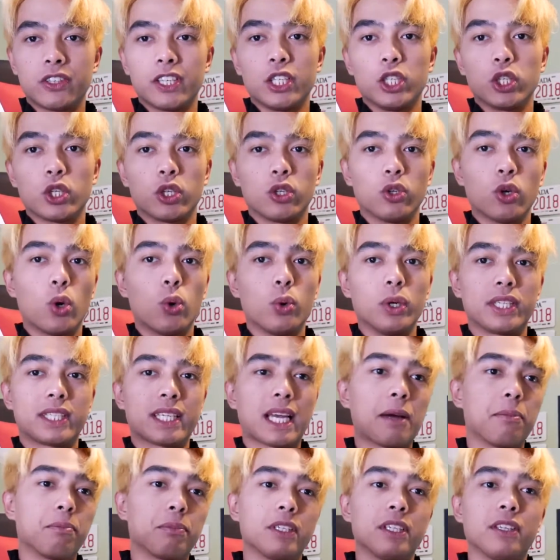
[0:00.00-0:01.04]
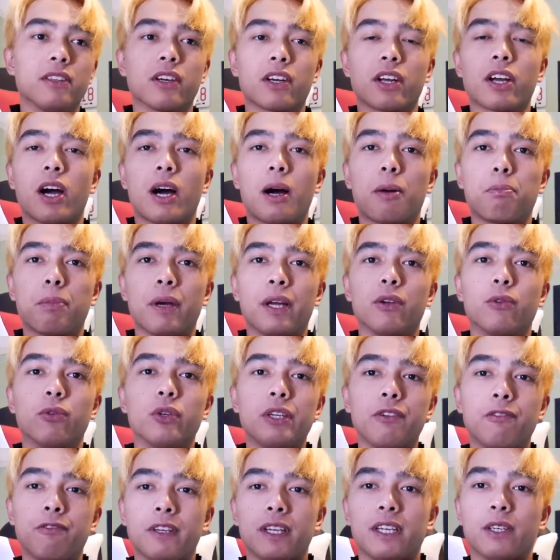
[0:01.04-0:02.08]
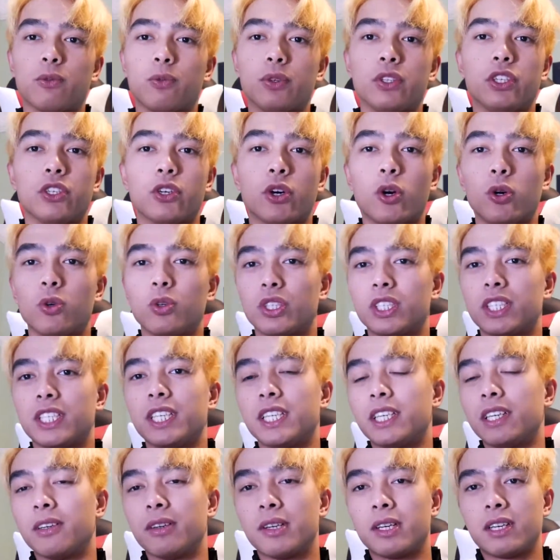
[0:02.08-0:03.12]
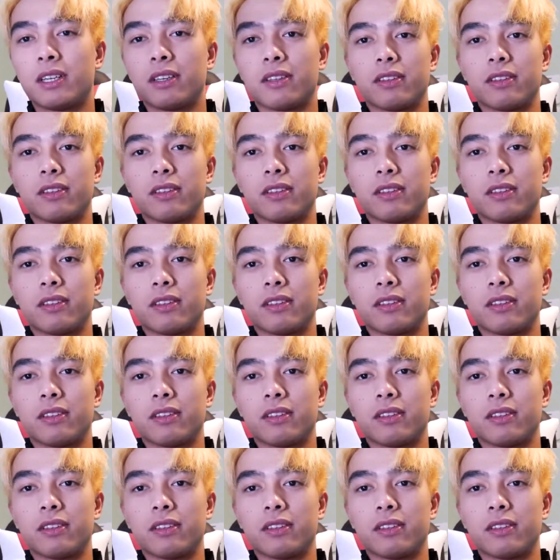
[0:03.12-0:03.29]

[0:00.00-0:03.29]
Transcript: then you can always empty the cup and refill it with your own tea.